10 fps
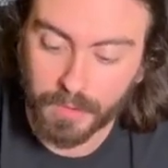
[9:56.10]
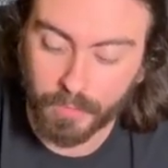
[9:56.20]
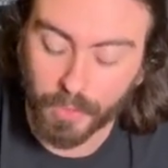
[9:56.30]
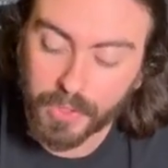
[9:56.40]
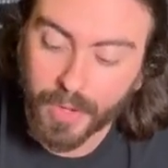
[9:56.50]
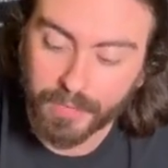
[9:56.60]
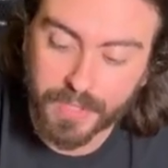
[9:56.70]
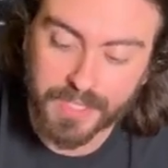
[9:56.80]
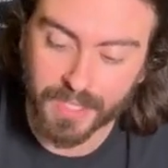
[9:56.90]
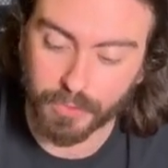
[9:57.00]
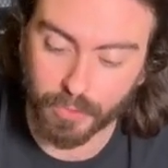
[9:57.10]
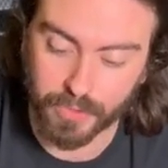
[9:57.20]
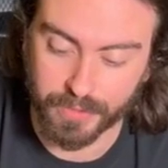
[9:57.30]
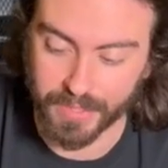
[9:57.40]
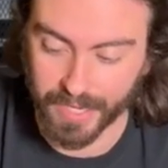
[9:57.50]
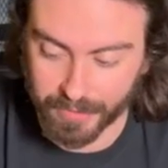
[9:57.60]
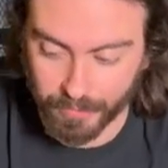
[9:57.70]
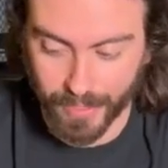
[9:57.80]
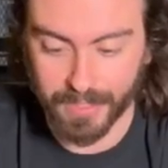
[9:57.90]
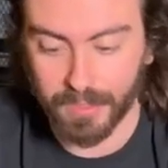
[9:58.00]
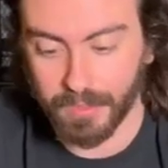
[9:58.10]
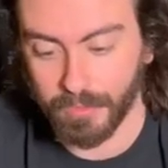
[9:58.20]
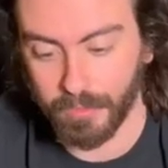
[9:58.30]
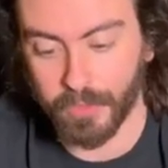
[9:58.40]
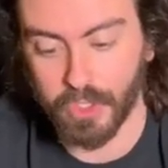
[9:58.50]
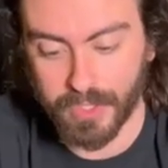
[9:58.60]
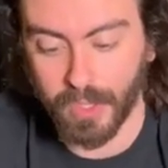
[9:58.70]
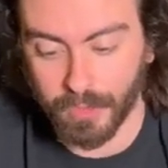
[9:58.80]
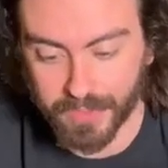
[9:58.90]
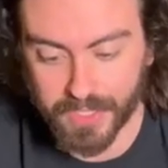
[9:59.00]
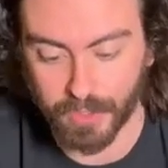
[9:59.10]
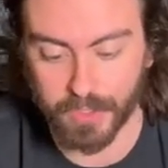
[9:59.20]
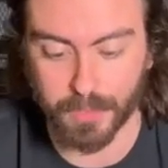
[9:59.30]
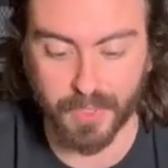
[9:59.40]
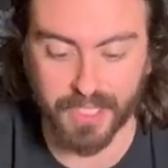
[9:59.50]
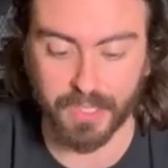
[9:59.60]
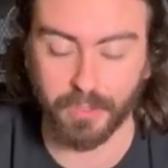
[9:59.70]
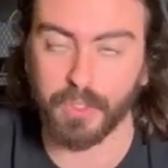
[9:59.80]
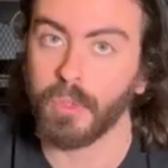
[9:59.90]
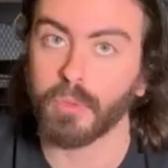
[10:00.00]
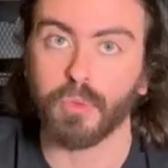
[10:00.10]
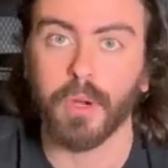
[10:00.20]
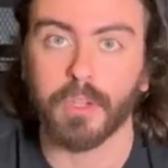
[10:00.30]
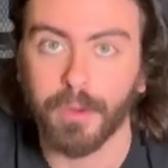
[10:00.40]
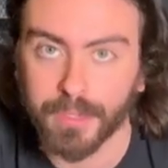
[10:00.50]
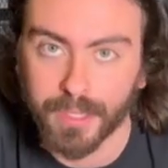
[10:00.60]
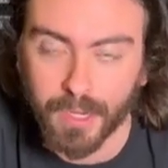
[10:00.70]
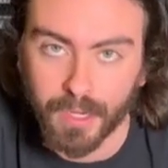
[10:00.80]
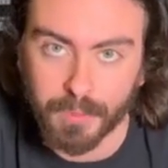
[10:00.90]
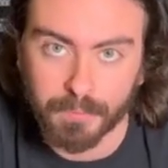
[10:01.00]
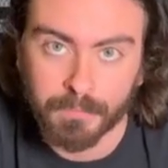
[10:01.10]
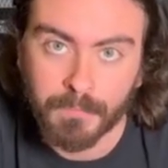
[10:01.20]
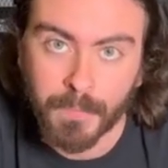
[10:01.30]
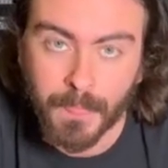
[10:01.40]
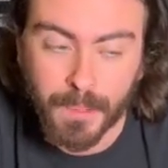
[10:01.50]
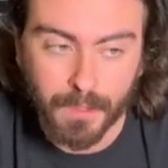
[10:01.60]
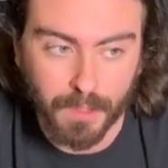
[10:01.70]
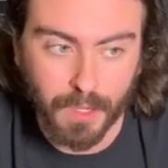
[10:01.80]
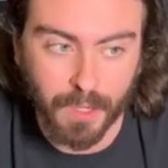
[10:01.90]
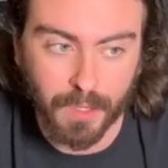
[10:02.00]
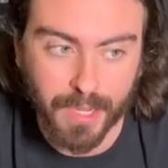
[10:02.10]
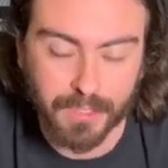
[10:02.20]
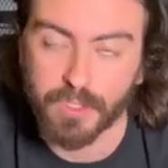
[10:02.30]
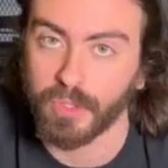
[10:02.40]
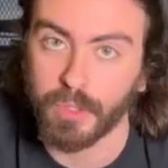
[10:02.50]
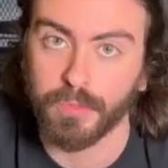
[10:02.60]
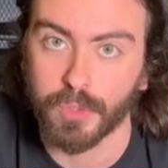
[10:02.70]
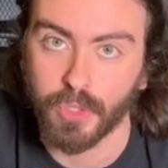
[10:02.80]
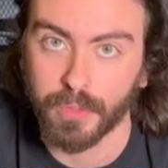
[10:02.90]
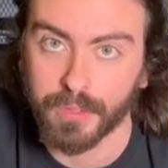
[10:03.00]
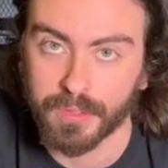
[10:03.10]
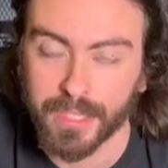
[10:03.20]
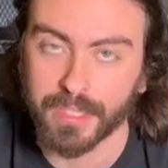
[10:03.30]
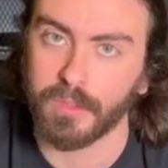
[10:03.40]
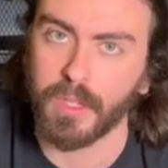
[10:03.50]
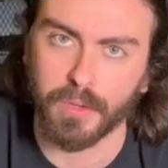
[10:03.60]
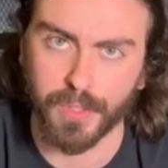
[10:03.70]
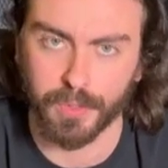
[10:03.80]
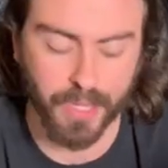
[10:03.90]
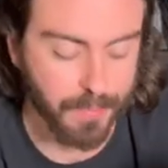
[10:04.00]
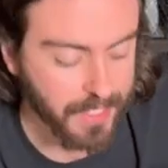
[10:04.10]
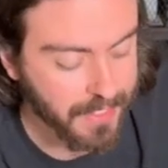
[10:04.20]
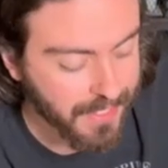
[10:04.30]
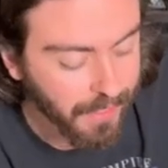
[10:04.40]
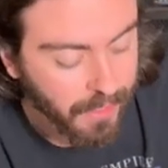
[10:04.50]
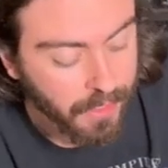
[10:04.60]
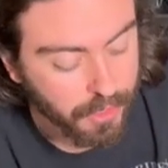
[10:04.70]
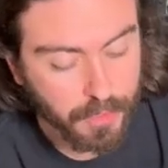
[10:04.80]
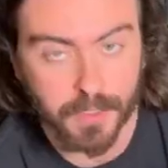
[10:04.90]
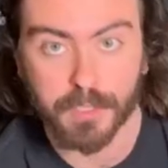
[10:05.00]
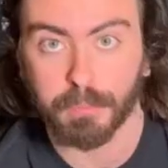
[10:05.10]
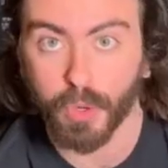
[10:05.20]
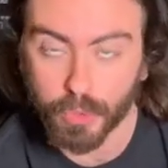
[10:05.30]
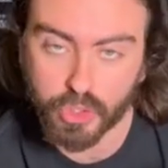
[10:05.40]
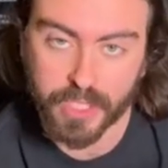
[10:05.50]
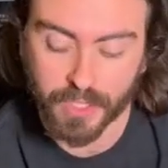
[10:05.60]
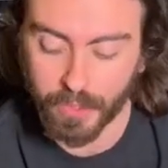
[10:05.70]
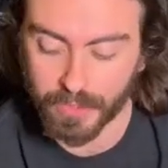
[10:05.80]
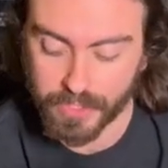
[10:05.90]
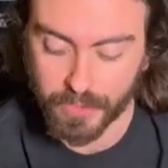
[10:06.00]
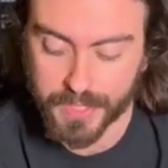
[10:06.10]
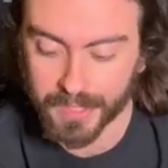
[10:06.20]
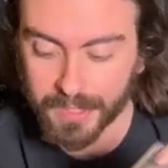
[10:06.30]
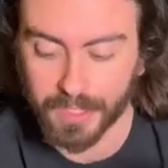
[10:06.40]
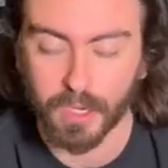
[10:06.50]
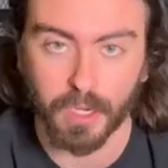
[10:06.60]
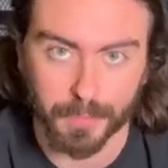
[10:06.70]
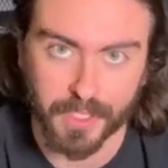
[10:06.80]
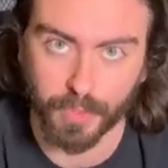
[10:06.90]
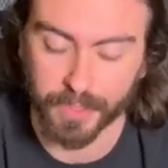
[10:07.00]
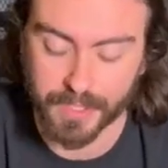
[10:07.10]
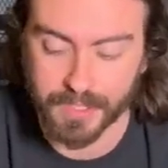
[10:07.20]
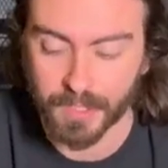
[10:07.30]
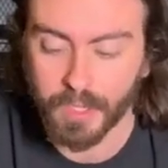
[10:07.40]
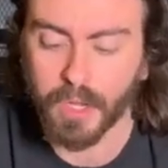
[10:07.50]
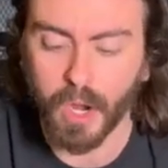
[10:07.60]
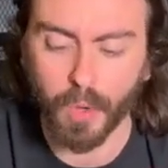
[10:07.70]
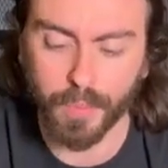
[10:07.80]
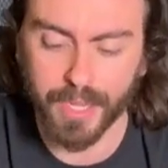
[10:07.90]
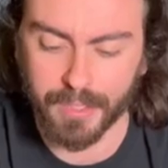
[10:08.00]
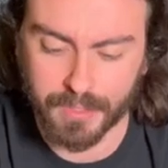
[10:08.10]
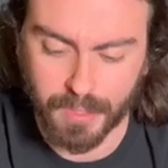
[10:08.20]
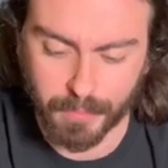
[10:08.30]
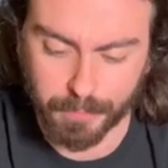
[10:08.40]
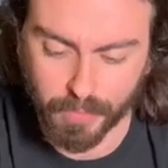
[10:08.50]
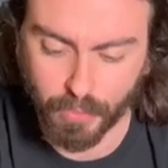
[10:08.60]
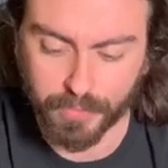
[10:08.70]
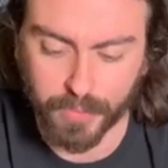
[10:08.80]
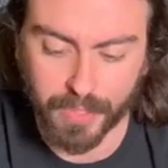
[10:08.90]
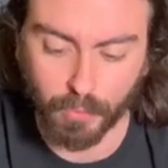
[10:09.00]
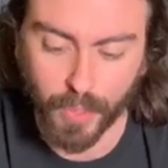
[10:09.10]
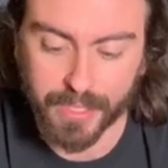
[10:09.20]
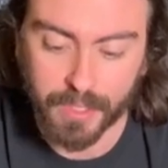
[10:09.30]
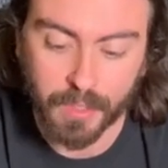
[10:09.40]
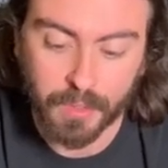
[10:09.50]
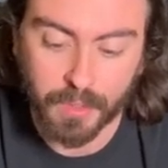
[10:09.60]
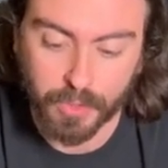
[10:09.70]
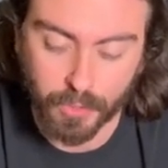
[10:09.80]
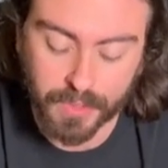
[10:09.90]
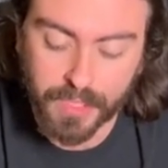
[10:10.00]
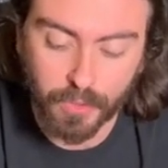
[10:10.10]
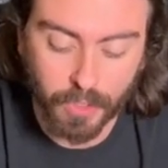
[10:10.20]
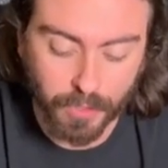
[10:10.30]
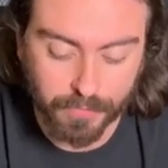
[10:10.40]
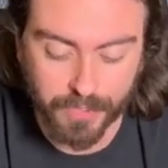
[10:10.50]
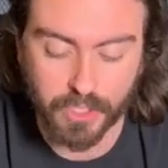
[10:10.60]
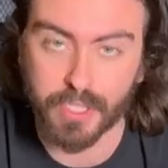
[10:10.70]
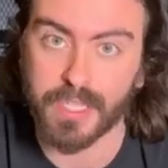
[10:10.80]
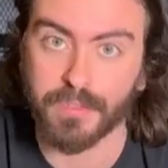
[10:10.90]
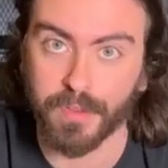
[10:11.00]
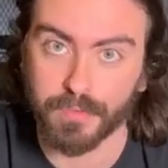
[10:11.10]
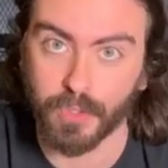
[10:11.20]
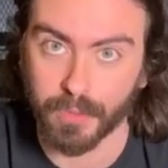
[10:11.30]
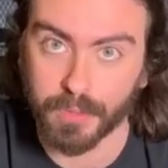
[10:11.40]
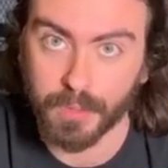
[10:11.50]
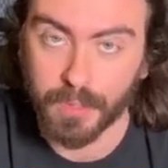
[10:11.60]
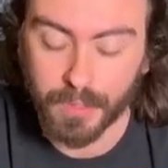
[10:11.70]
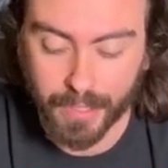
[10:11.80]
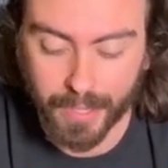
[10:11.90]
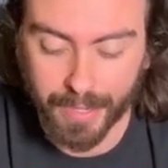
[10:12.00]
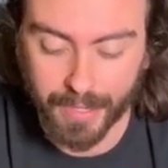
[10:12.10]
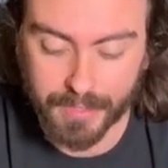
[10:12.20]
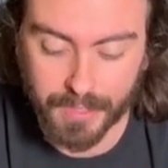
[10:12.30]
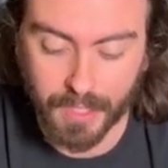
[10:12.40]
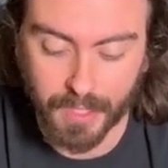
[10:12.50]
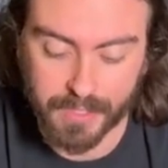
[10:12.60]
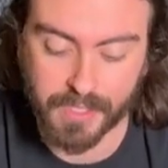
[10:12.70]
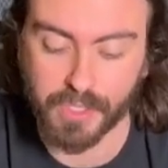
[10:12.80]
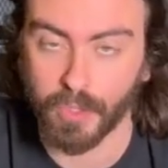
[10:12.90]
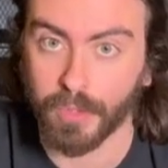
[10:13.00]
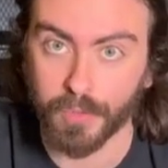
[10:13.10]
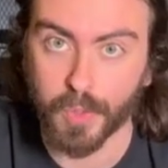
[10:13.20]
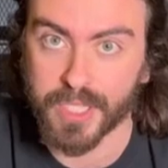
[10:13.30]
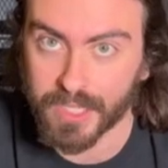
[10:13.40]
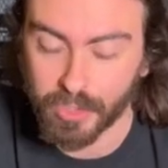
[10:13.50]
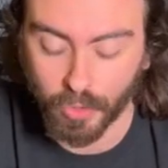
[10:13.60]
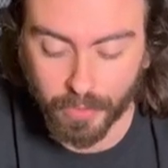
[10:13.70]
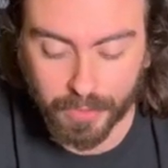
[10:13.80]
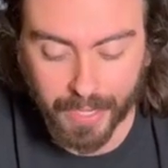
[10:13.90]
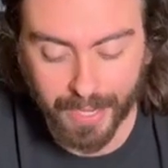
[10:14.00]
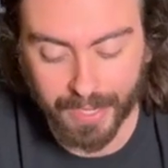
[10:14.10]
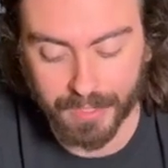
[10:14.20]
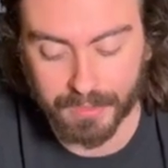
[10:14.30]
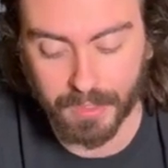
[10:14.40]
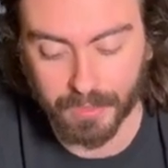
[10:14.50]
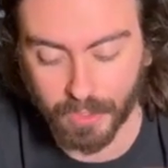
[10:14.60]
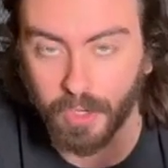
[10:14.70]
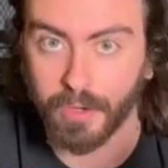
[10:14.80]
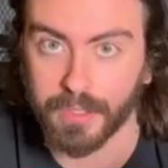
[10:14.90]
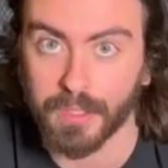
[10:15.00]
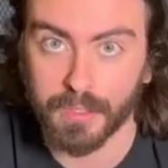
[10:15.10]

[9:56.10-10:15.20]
when you have the standard deck, right, which is all of these cards put together, you don't draw a card at the start turn like in a lot of other games. Instead, you must purchase cards using economy tokens. Oh, and before I forget, when your leader card finishes his 5th turn, and it's the start of your 6th turn, and the card